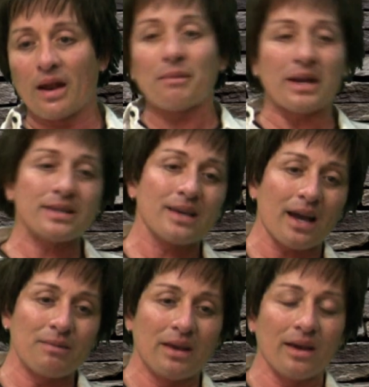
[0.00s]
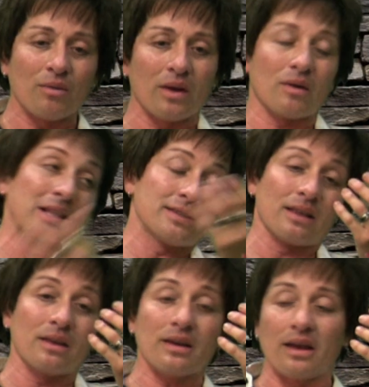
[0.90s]
And I'm a nice guy to begin with, at least I
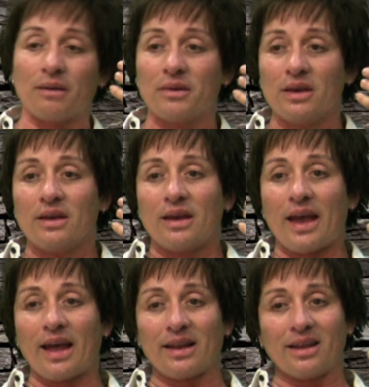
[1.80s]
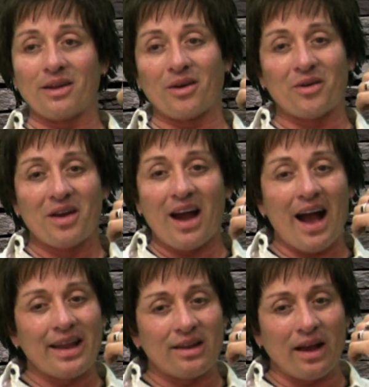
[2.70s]
think I am. Okay. And, you know,
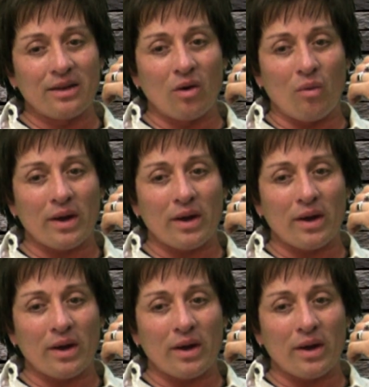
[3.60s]
I don't